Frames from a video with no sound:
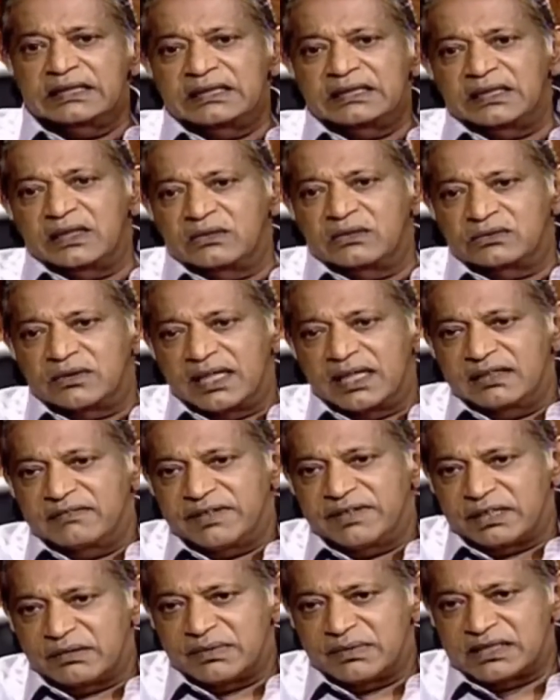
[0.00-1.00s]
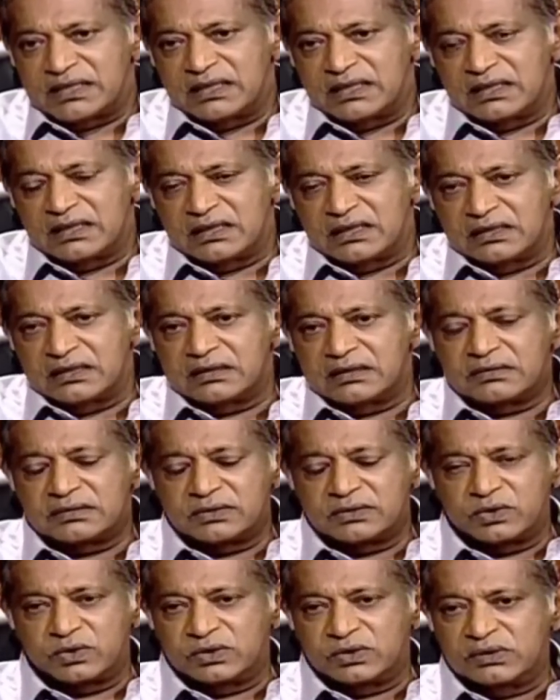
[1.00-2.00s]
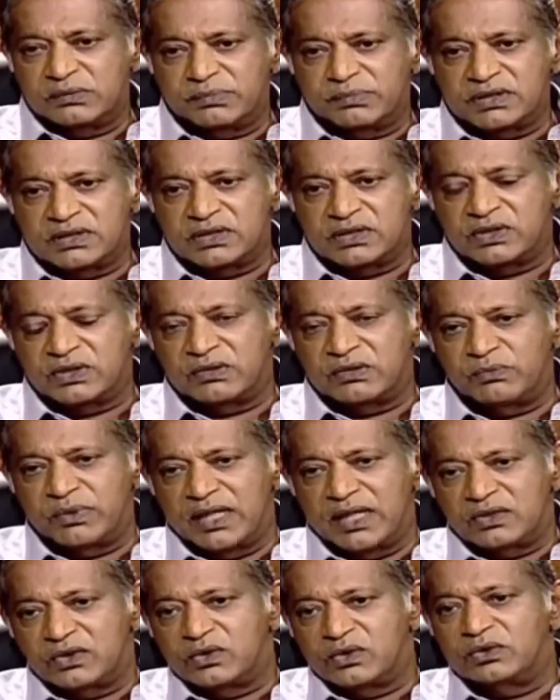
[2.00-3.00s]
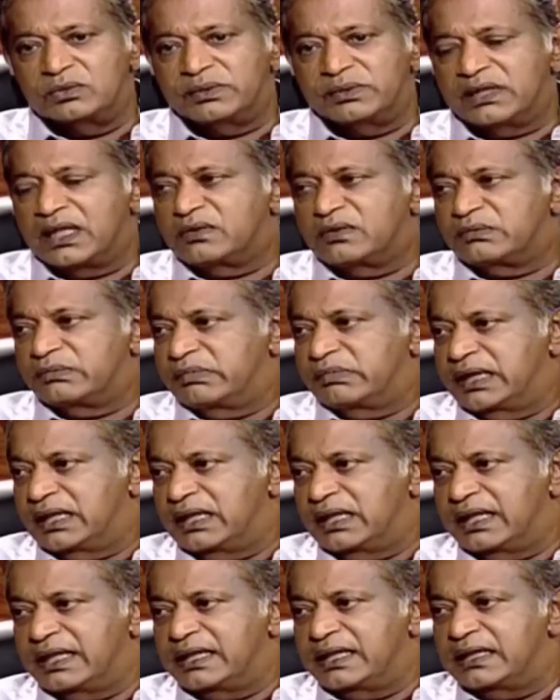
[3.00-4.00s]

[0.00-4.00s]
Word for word: Now, Ranil Wickremesinghe took the position, we are told, without making any